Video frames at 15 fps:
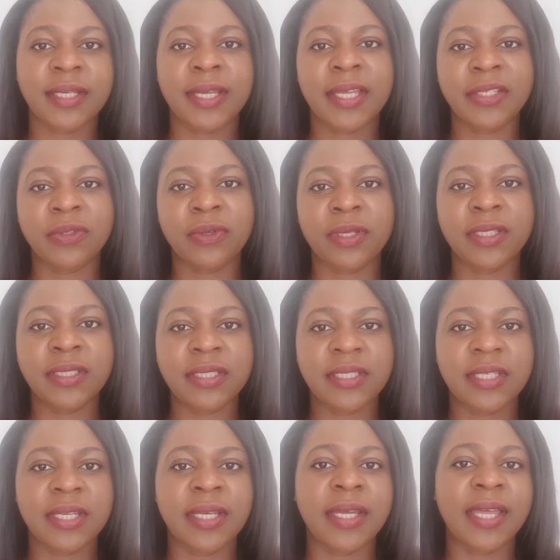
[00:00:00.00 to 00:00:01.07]
and your
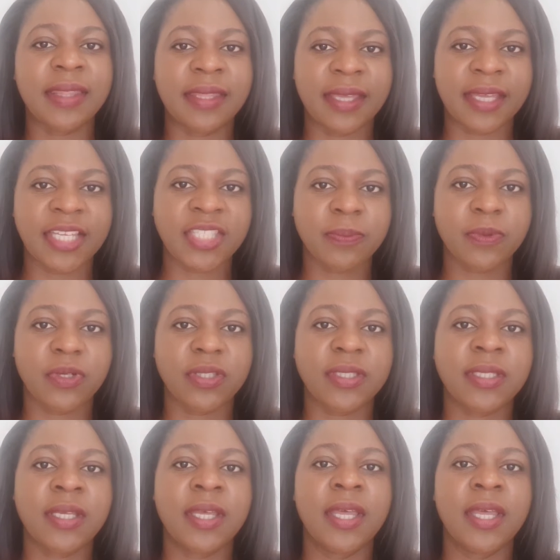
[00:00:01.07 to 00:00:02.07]
engineer and the experts